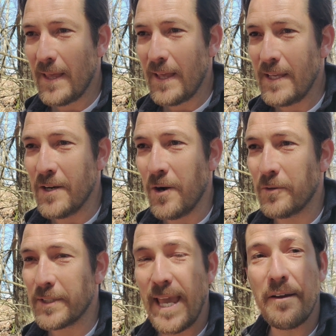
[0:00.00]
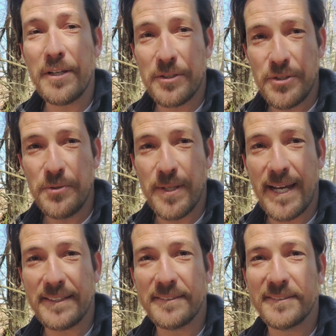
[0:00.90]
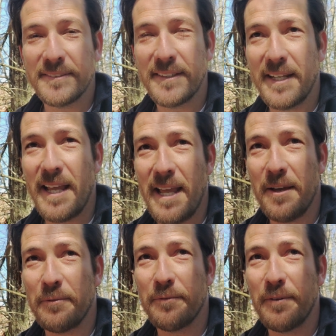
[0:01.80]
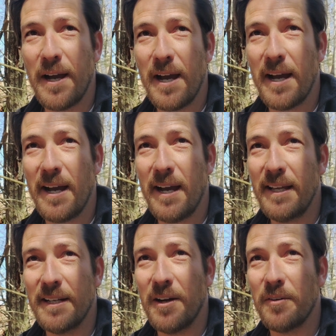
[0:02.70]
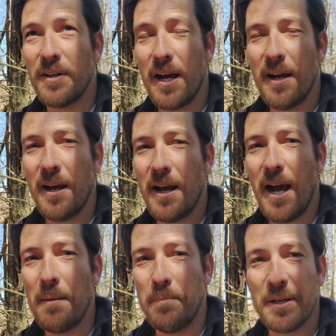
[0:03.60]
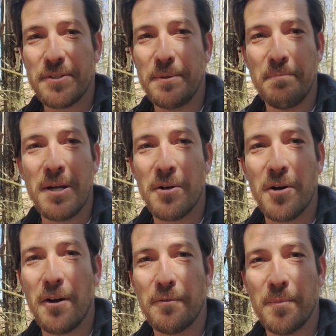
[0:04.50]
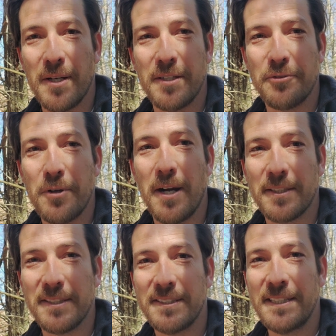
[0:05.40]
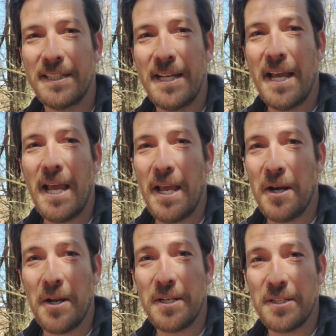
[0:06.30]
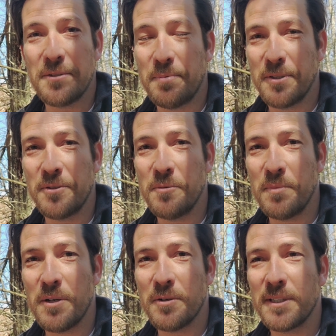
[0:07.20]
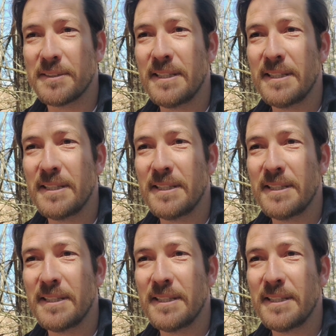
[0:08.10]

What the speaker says: caveat to that, if, I bust the mirror off of my truck and I need to put a new mirror on,